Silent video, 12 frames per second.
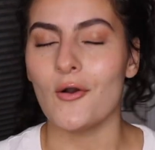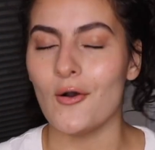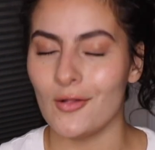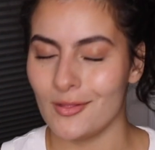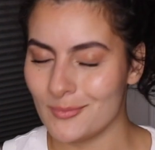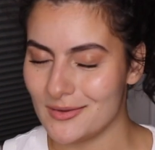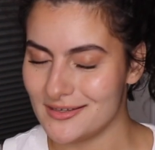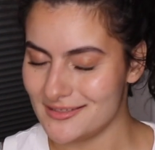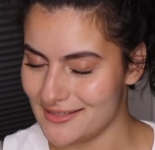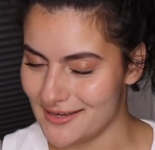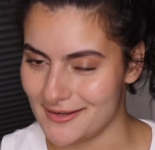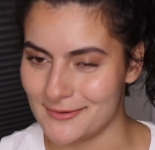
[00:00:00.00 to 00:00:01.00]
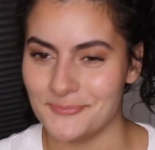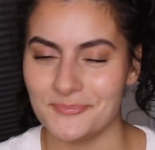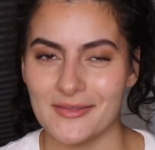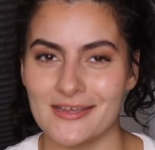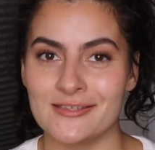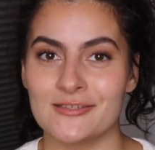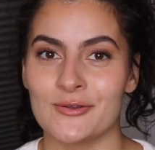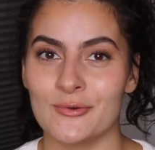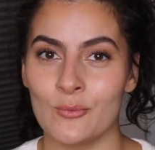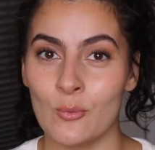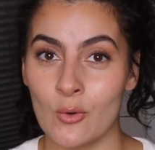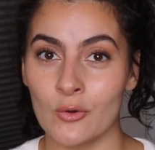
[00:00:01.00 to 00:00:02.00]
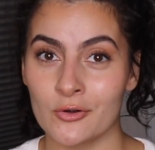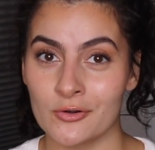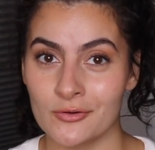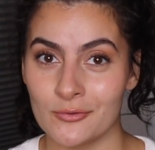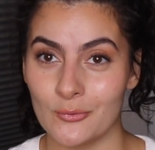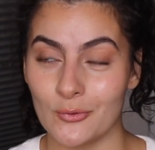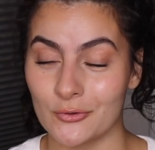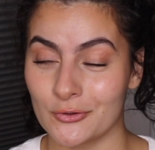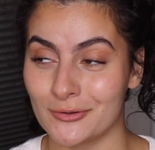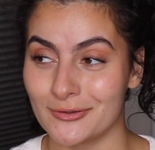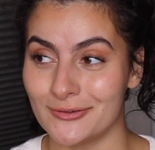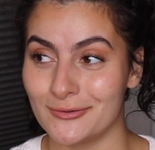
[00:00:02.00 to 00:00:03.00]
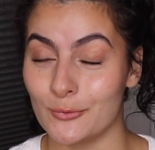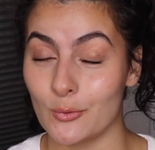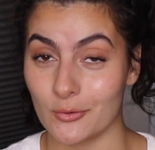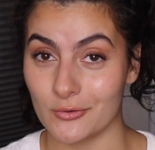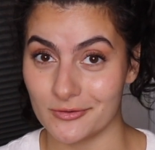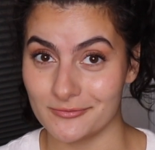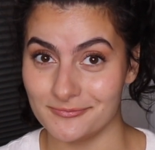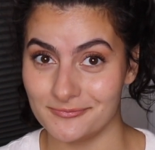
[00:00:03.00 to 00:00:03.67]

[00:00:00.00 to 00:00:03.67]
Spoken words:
All I'm gonna say is water, water, water.